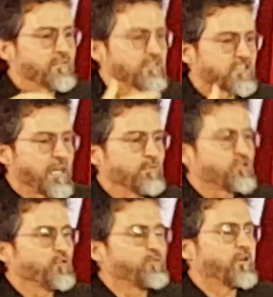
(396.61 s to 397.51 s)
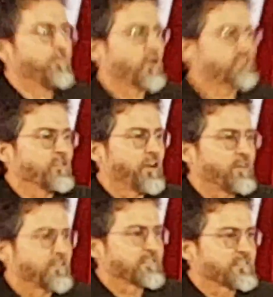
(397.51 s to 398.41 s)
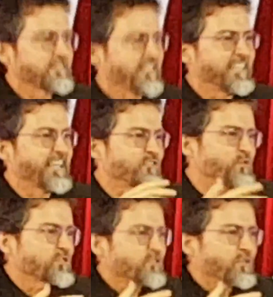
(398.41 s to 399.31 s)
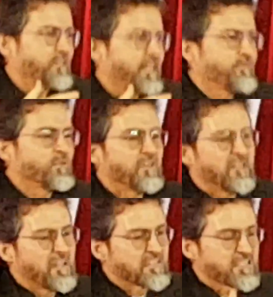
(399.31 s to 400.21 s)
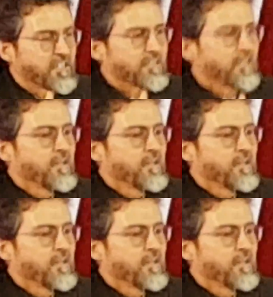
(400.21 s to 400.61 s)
The same is true for a martial artist. They get to a certain level, and that's it.